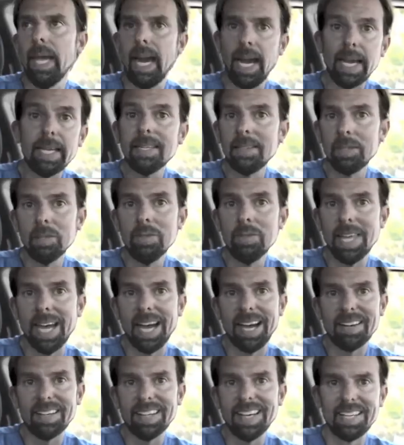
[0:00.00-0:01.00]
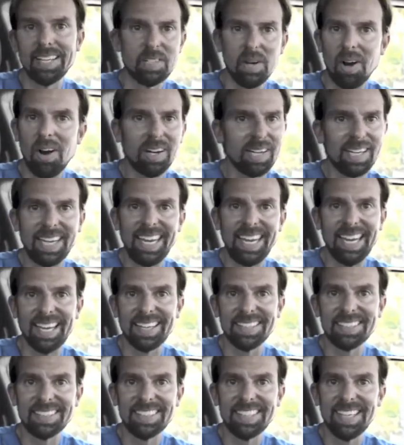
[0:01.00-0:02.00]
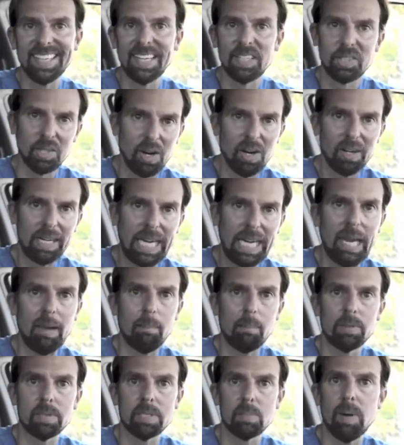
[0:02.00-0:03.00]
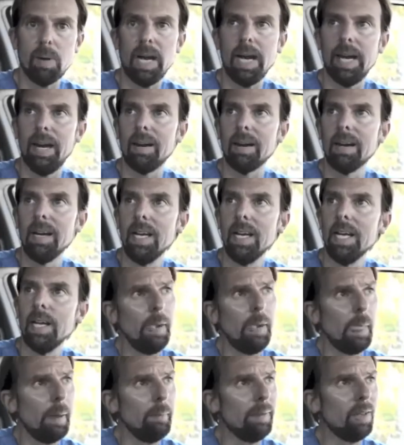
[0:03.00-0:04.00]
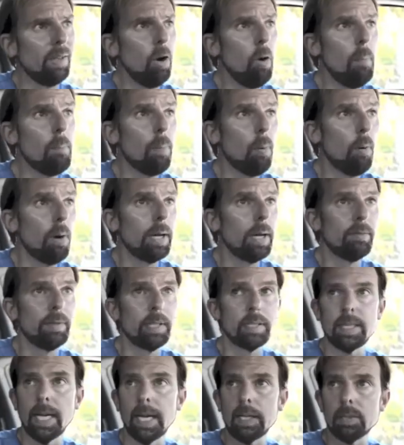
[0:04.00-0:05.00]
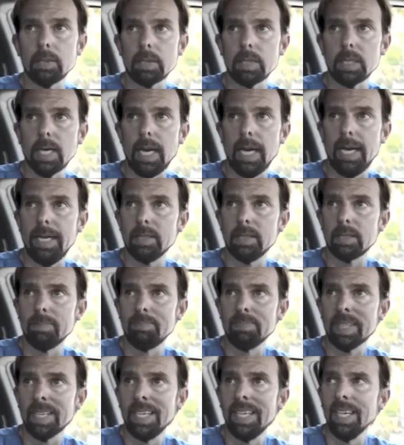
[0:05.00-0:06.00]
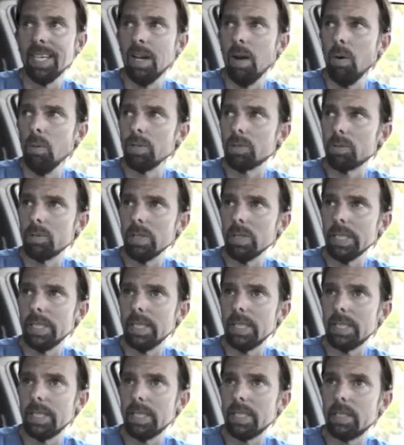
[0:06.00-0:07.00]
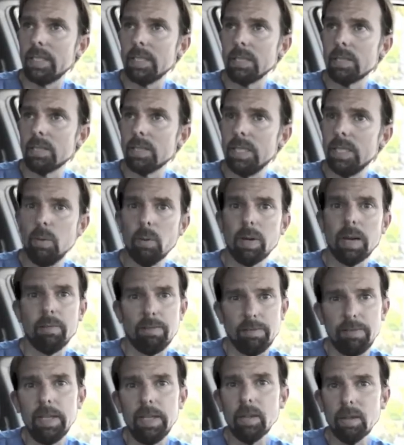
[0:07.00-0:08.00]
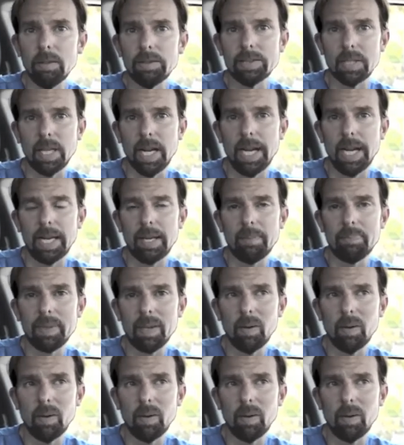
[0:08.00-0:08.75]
I can do that. A dog can't. A dog can't perspire. I mean, the whole point of this exercise was really to see what it feels like.